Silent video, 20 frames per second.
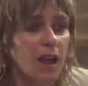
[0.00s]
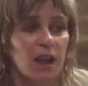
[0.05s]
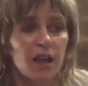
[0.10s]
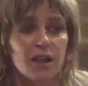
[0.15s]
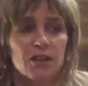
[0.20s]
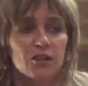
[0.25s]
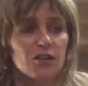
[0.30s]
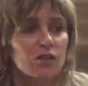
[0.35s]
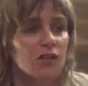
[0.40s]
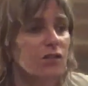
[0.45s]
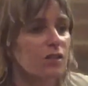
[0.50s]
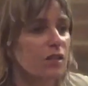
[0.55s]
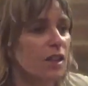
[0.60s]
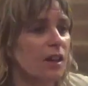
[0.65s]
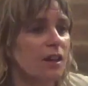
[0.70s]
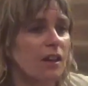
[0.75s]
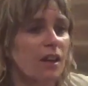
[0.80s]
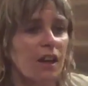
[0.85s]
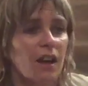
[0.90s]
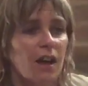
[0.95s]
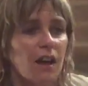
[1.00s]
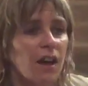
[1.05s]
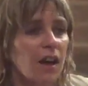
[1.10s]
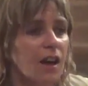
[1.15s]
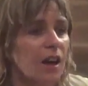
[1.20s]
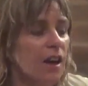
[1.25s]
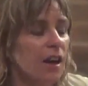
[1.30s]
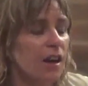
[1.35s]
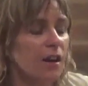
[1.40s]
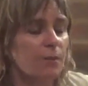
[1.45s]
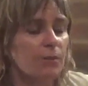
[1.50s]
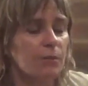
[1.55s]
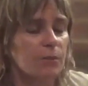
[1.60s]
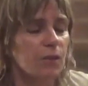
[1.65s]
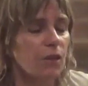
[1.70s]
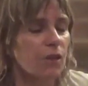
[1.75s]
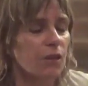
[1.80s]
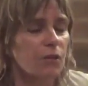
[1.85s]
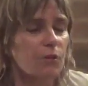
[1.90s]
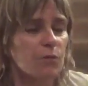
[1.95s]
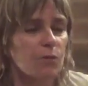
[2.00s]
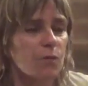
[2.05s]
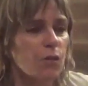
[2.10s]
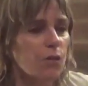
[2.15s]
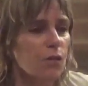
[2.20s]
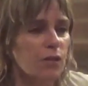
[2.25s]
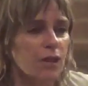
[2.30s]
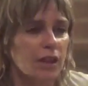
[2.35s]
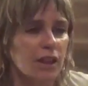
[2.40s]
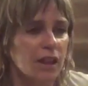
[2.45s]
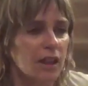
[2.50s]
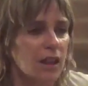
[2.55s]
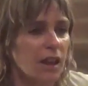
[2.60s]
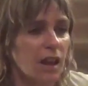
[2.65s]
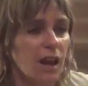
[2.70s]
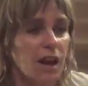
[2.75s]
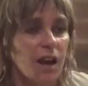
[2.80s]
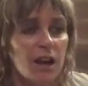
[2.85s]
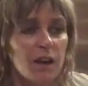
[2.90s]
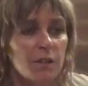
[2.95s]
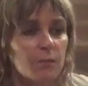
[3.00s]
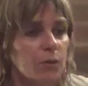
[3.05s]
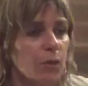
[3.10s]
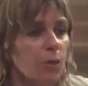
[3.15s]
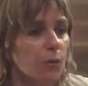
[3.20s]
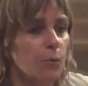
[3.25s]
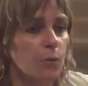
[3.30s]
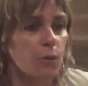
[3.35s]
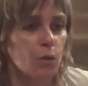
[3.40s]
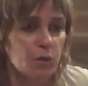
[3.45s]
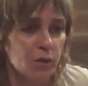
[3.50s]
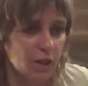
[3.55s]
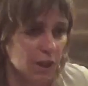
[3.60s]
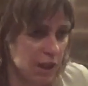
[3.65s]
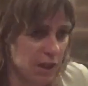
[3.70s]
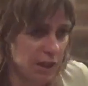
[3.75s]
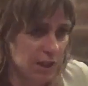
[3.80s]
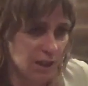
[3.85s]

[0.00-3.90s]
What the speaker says: And you say, I am not moving. I am not moving.